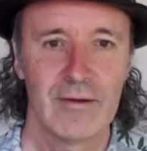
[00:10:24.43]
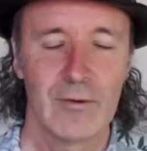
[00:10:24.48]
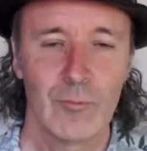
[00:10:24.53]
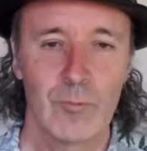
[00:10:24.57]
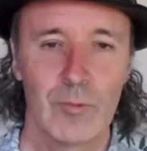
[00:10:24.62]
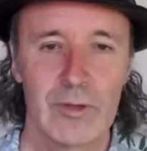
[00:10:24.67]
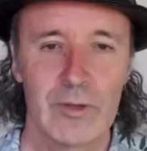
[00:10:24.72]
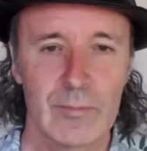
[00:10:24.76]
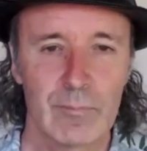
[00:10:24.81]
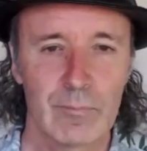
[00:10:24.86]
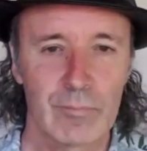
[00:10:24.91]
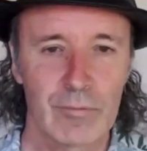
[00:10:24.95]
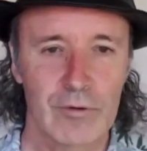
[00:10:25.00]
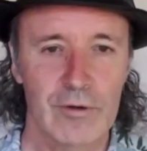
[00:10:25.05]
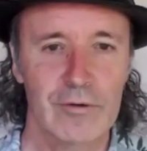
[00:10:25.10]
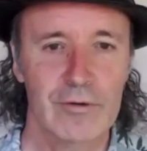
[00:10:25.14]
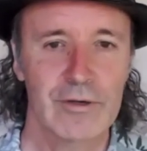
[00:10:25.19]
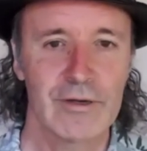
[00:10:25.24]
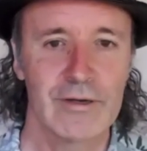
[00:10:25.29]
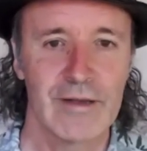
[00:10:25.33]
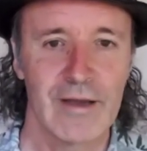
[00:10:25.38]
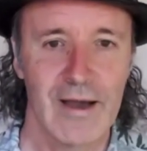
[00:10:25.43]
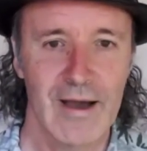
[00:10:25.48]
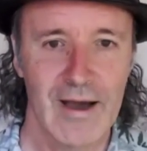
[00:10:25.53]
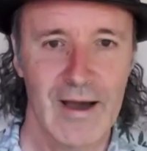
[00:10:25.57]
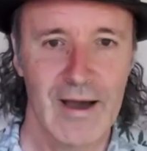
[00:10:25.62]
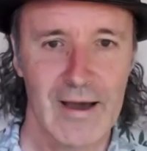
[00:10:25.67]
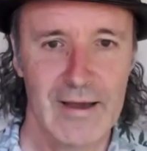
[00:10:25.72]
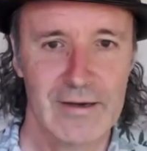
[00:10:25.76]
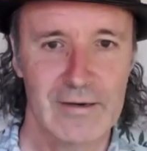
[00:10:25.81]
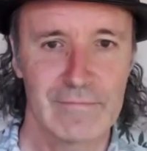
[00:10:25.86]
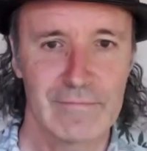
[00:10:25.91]
where the
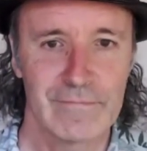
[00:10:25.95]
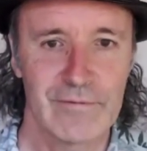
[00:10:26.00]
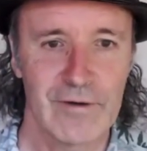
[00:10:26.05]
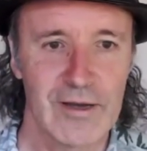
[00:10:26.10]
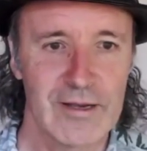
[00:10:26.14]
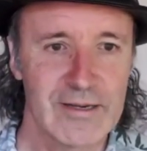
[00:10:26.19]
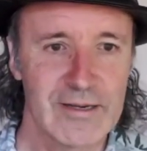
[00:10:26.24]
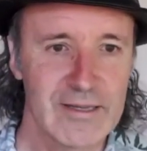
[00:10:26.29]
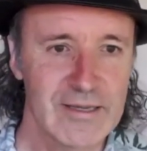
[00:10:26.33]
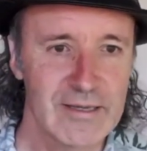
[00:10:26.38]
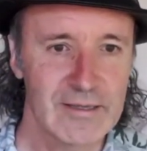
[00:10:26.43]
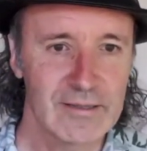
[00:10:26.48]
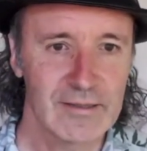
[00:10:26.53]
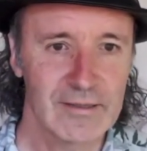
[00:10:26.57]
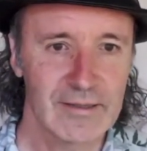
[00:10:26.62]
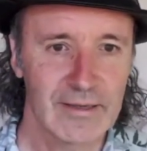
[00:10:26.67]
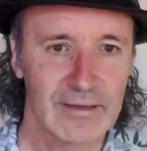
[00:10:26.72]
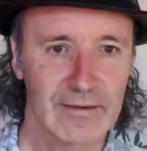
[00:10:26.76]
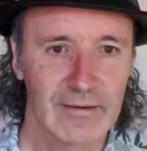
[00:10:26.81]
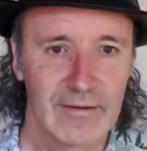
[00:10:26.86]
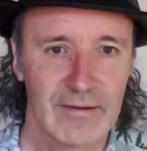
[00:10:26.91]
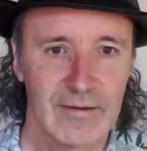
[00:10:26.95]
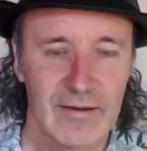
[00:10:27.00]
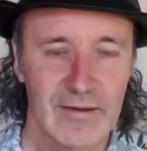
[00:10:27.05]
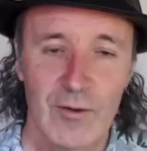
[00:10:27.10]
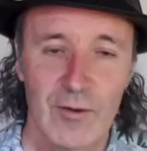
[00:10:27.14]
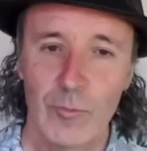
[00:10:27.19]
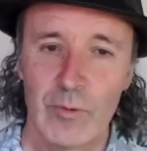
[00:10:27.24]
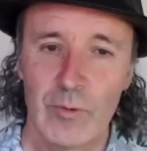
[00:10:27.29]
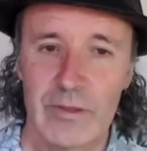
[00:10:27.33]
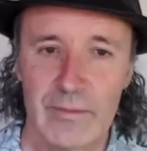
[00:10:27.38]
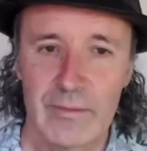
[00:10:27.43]
brokenhearted find healing,
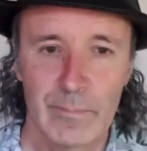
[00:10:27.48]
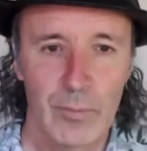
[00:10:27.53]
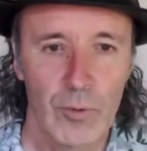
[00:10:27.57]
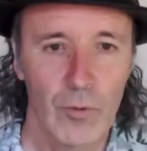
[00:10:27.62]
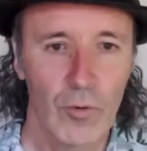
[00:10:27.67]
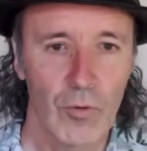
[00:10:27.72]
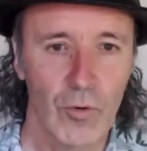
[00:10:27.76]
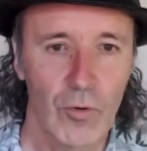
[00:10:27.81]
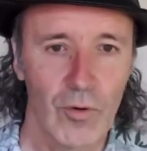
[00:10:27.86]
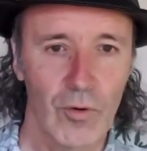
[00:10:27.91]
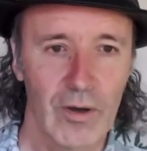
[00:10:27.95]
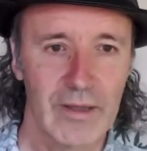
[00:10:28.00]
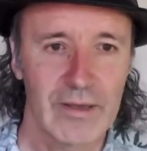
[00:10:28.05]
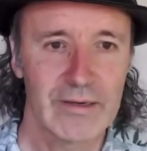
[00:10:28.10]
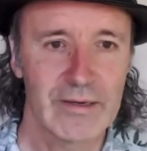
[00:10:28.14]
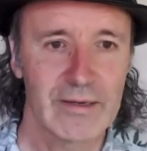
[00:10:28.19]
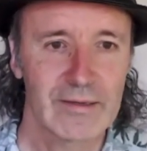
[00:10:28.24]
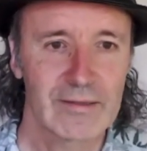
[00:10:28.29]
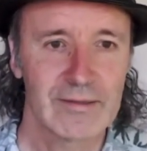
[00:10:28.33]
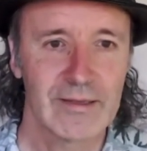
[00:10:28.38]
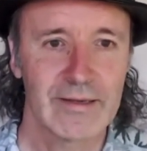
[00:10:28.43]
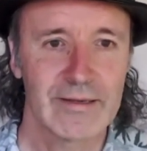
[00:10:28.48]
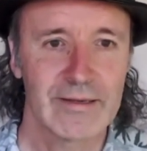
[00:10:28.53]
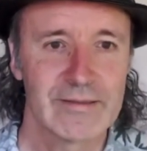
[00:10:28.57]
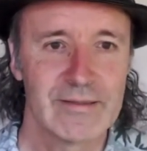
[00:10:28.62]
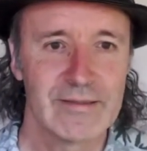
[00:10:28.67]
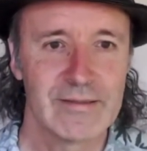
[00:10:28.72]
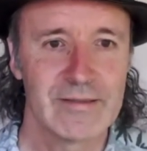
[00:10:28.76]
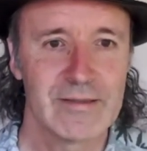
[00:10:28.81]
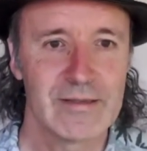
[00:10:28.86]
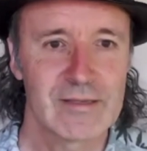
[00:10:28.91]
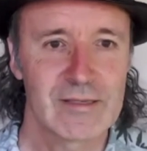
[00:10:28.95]
where the poor and
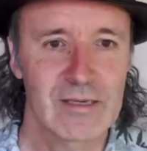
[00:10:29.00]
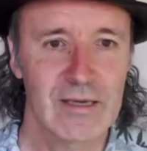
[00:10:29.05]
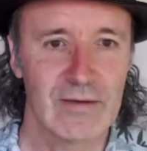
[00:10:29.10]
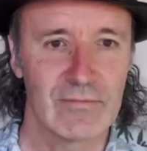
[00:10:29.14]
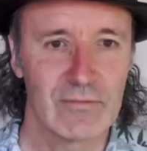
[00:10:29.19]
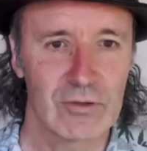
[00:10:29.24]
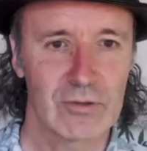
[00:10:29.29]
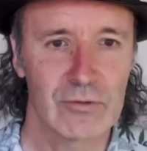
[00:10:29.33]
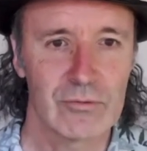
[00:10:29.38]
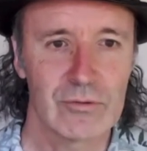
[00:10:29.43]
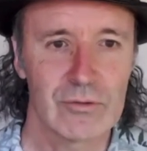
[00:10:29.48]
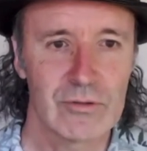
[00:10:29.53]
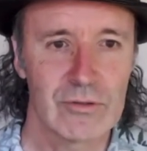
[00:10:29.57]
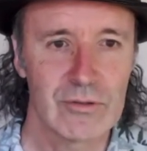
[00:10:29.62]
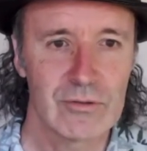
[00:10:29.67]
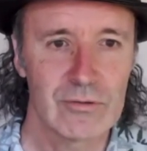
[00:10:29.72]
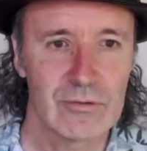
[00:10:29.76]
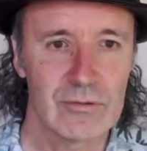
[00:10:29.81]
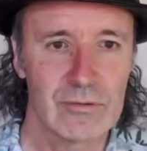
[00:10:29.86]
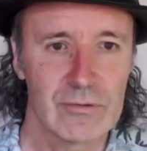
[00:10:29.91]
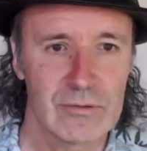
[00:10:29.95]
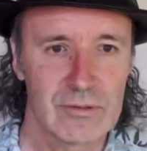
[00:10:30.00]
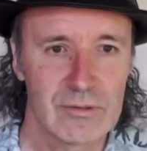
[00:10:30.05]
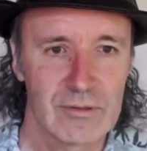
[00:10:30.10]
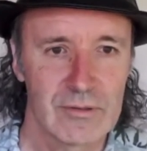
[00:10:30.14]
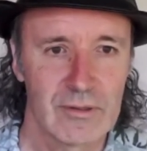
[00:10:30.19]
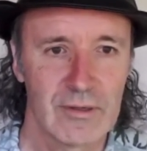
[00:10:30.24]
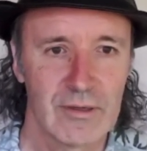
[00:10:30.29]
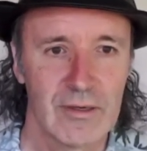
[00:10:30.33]
neglected discover good news,